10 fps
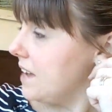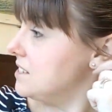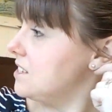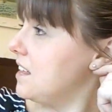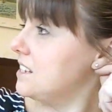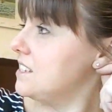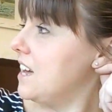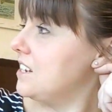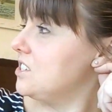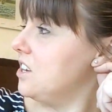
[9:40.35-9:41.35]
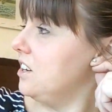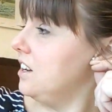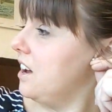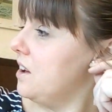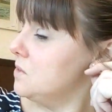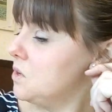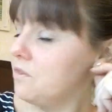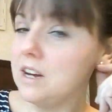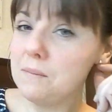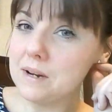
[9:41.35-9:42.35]
So that's that done. So
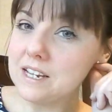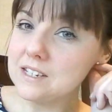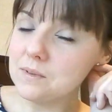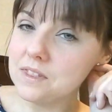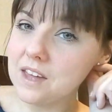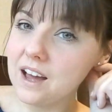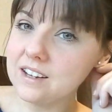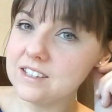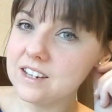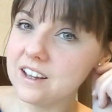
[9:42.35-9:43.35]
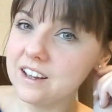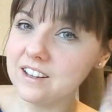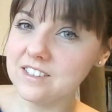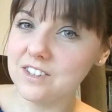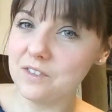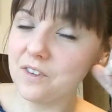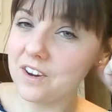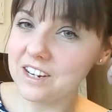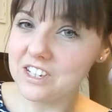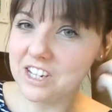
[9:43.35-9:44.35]
I'm really pleased with that. So
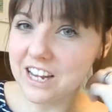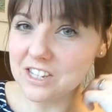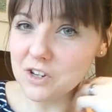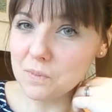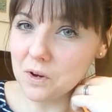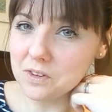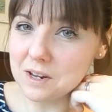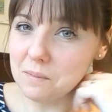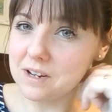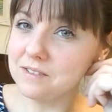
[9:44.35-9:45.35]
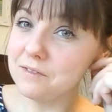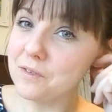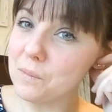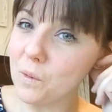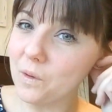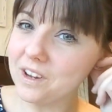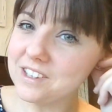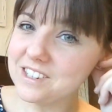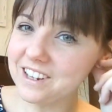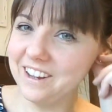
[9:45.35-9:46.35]
finally she gets her birthday present from
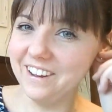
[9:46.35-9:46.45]
August.